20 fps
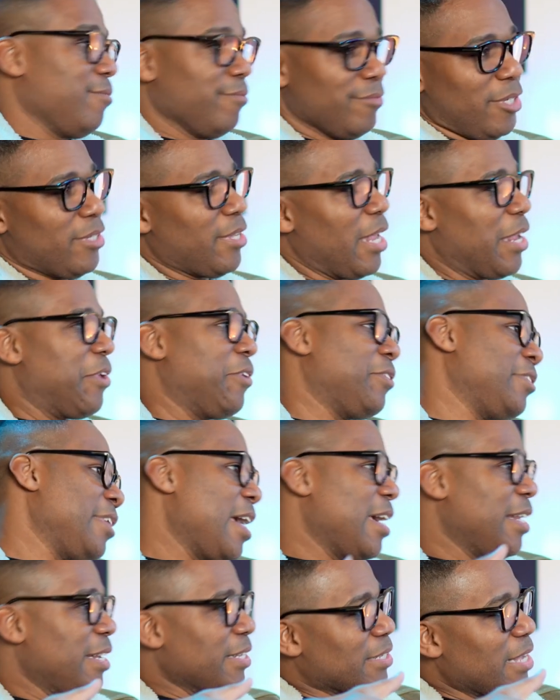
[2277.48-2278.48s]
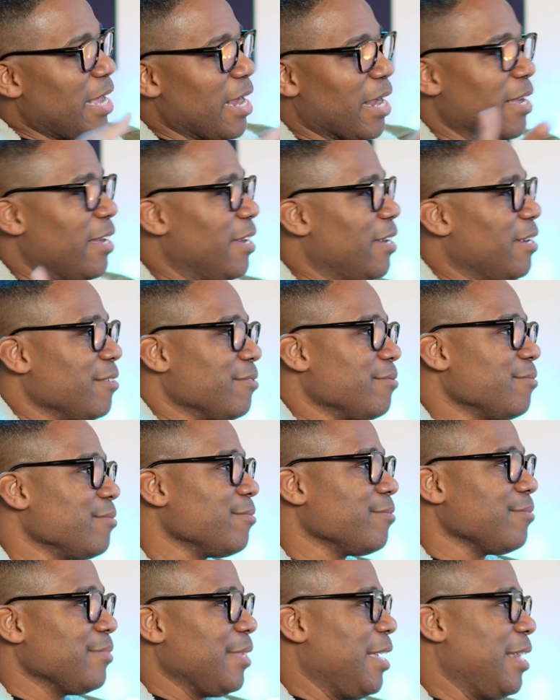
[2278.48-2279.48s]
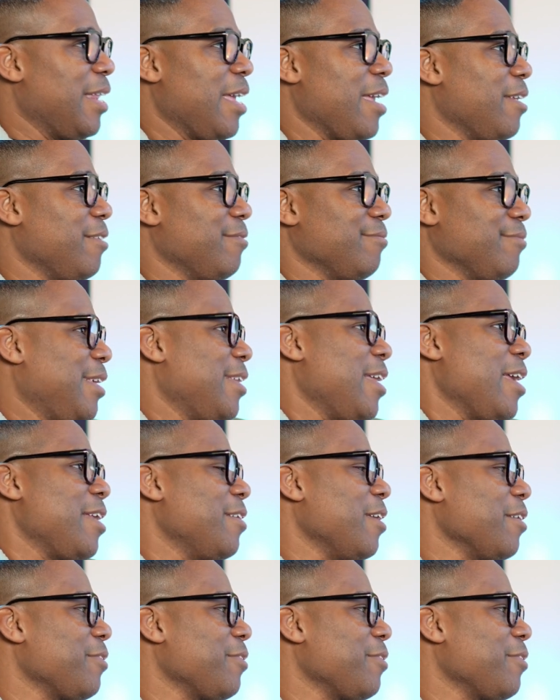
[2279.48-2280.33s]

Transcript: just like you said, it's like it ain't